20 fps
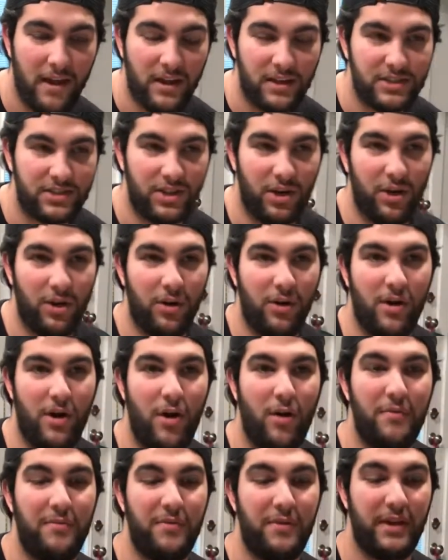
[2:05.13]
So
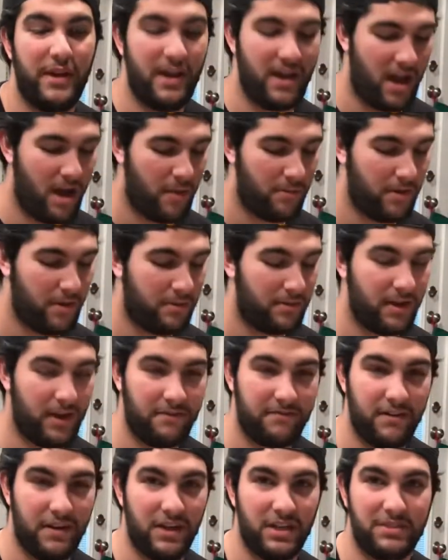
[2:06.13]
hopefully I'll be able to
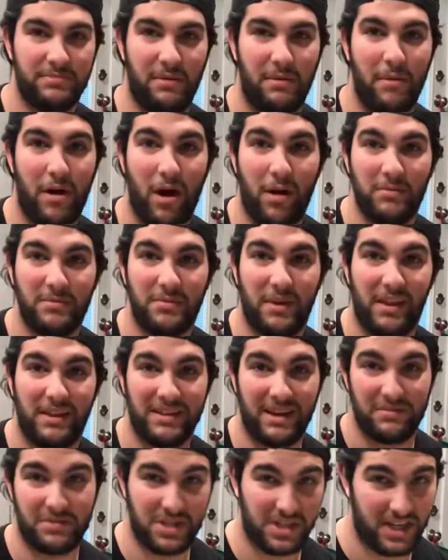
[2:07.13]
finish my mom's by the
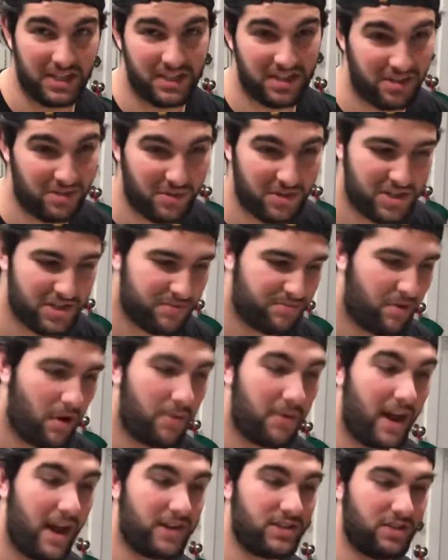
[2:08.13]
time she gets here, which is
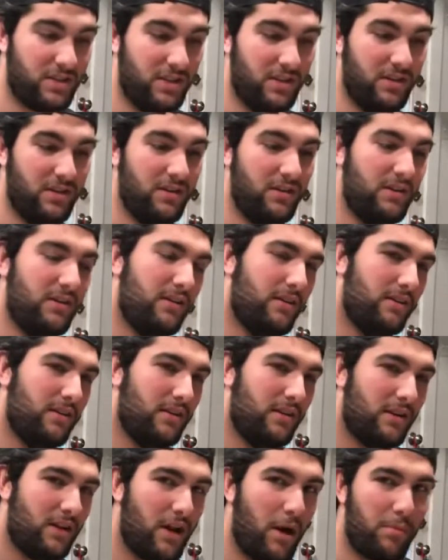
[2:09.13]
probably actually
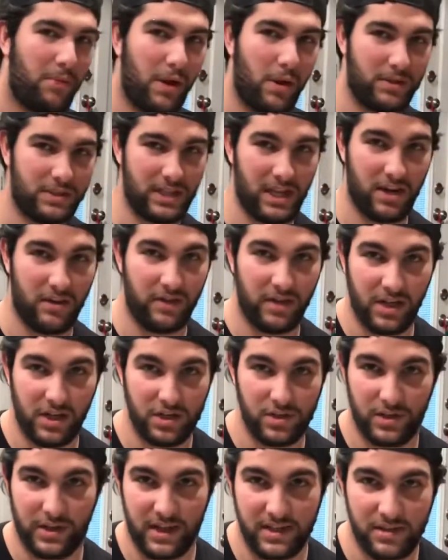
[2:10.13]
a couple hours later than she
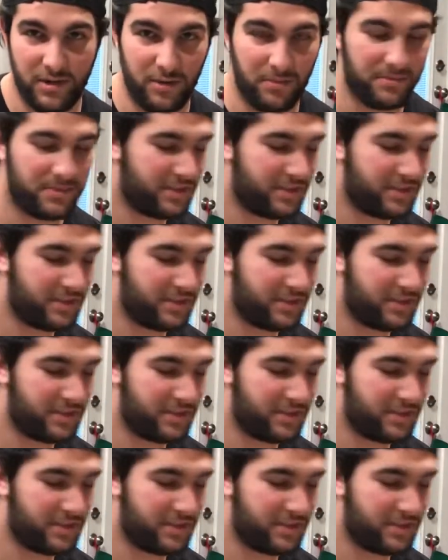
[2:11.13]
usually gets home.